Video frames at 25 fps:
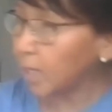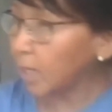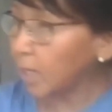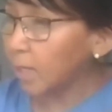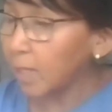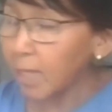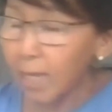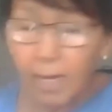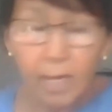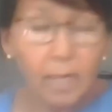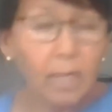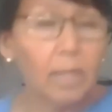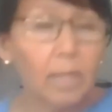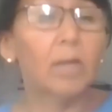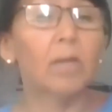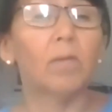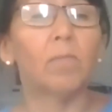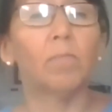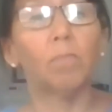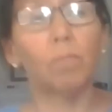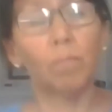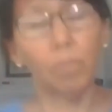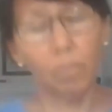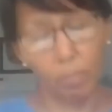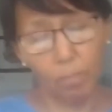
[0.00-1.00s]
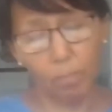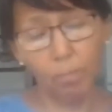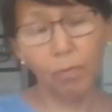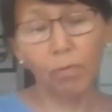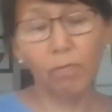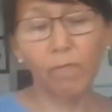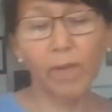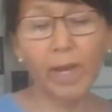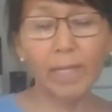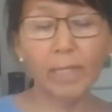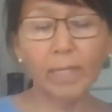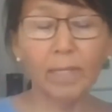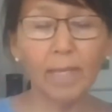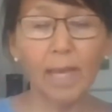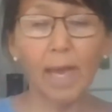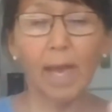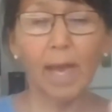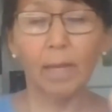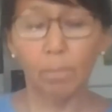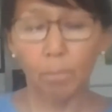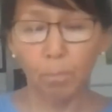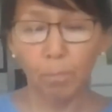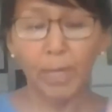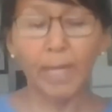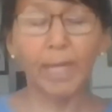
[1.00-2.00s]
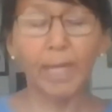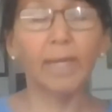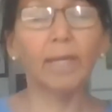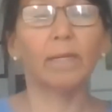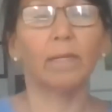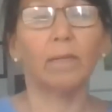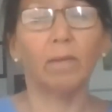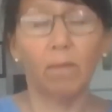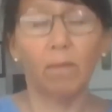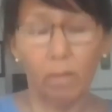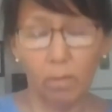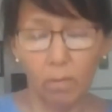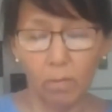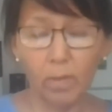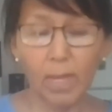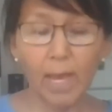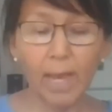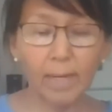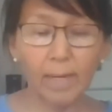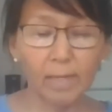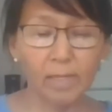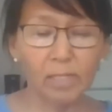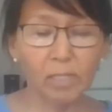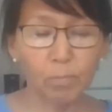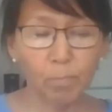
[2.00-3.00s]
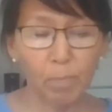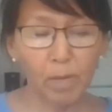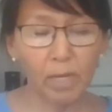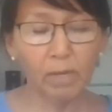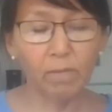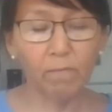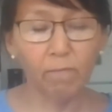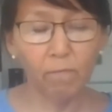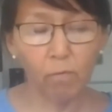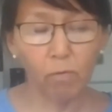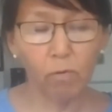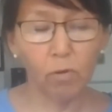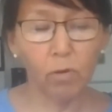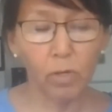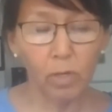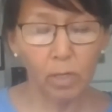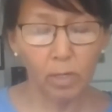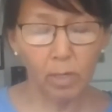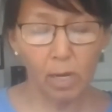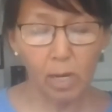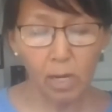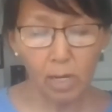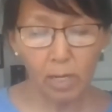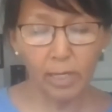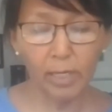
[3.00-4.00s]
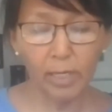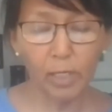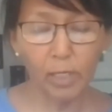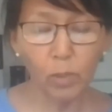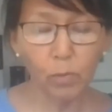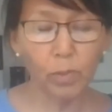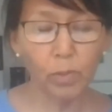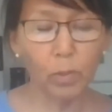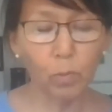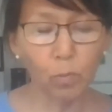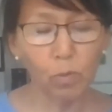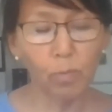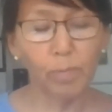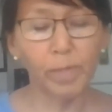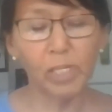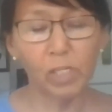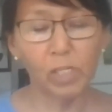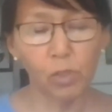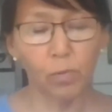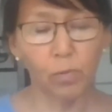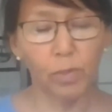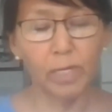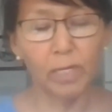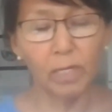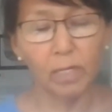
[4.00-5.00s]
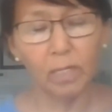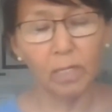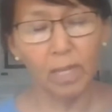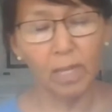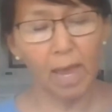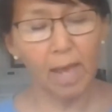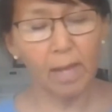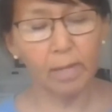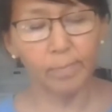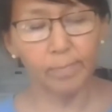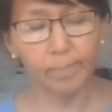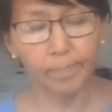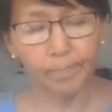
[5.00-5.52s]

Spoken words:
then they provide that plate that is made for Inuit women to eat that.